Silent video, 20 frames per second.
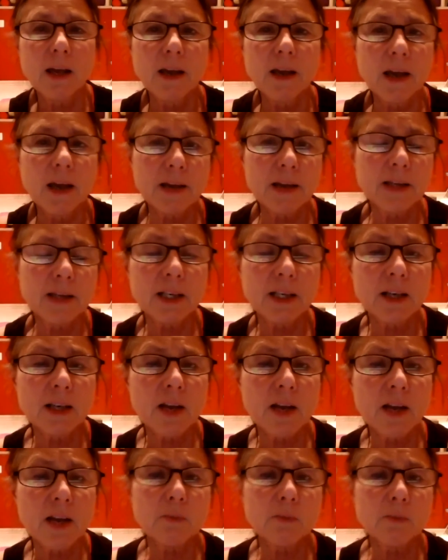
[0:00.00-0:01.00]
And then
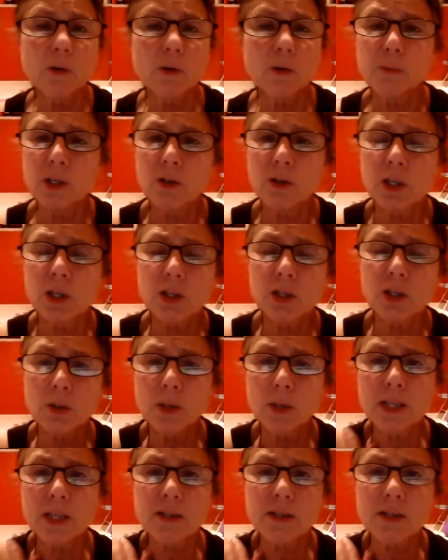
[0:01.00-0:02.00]
another movement you can do
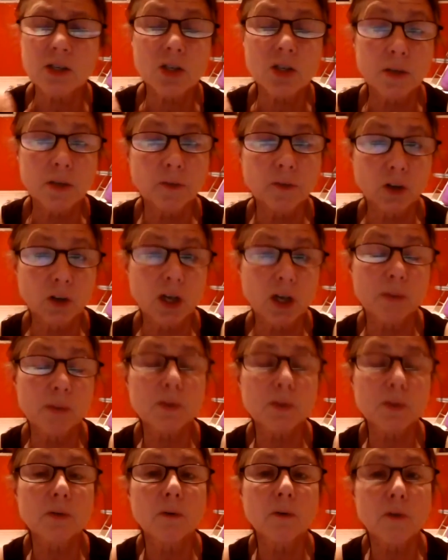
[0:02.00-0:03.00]
is to shift your
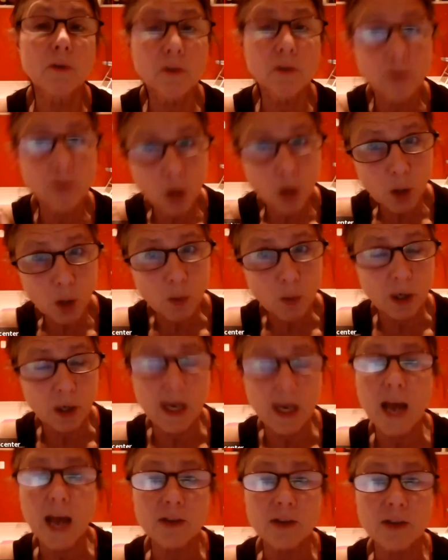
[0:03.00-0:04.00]
hips
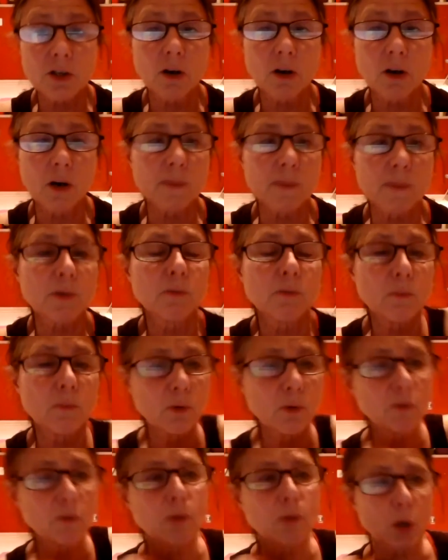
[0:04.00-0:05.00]
forward as your arms
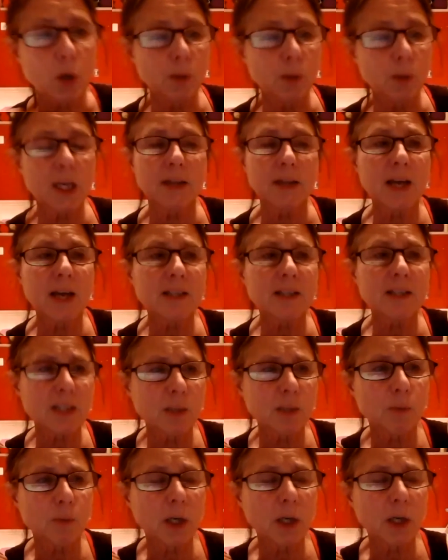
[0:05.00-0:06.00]
move forward. And that's
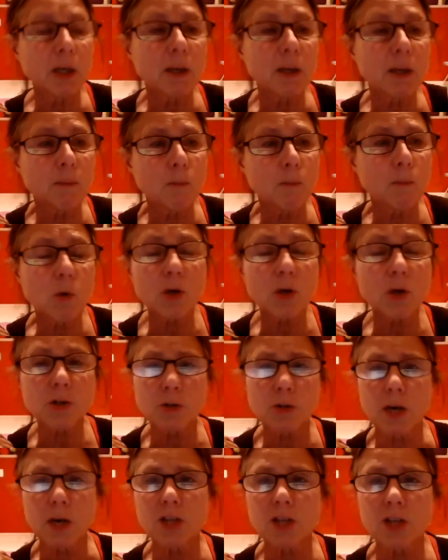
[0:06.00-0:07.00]
going to bring more
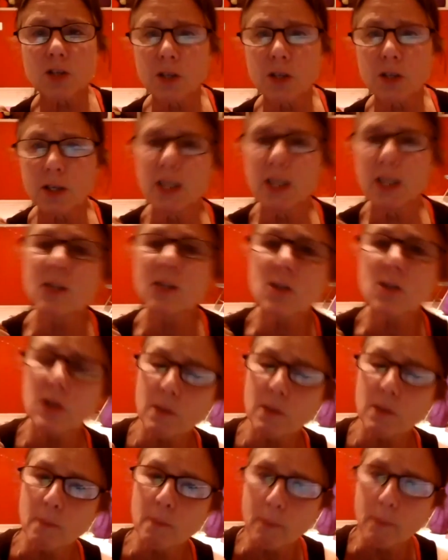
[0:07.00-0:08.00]
stretch into
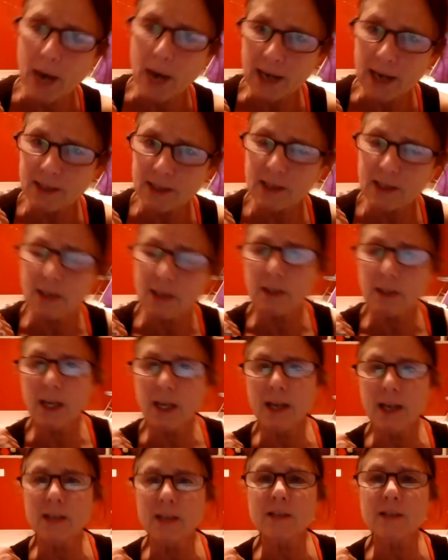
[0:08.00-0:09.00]
the backs of the
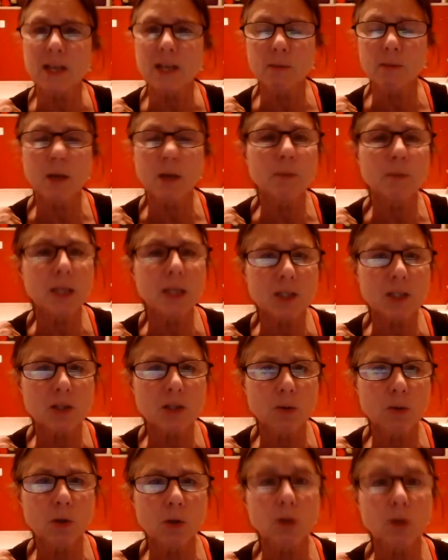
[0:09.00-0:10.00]
legs and maybe
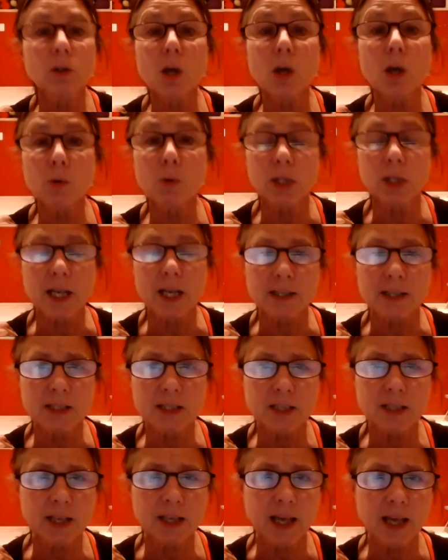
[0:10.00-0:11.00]
into your lower legs,
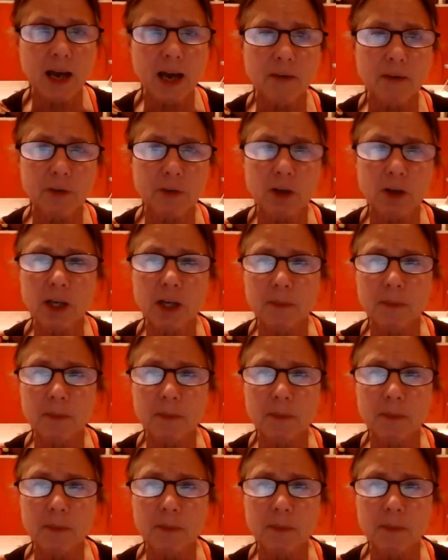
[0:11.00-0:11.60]
into the calf area.